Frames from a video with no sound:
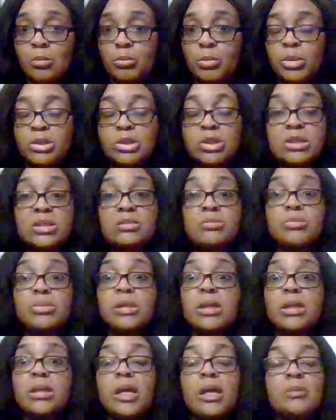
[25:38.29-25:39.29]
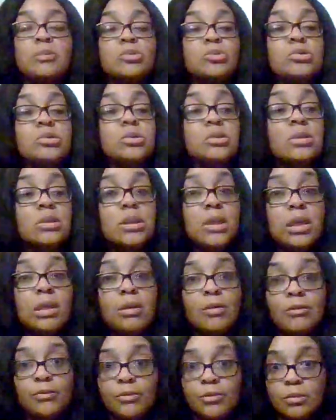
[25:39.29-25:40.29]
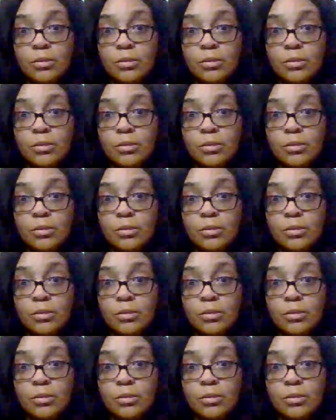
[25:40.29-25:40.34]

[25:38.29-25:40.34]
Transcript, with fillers: but just being able to live,